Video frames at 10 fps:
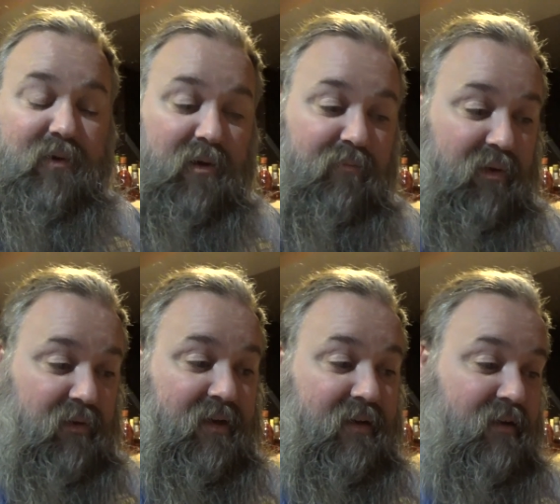We are
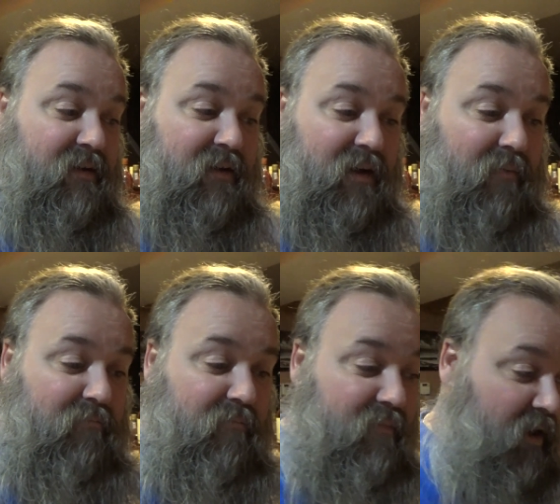building a,
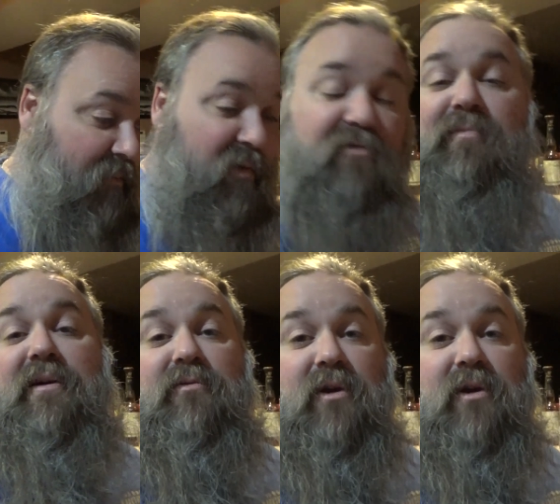movement.